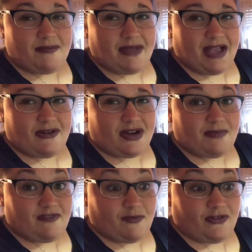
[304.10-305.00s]
powder,
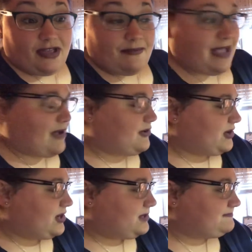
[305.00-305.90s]
beef bouillon
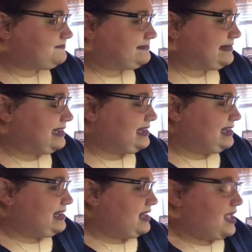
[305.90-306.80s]
powder,
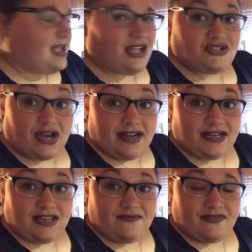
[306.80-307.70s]
dried
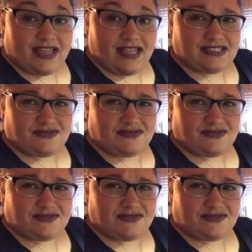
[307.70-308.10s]
onion flakes,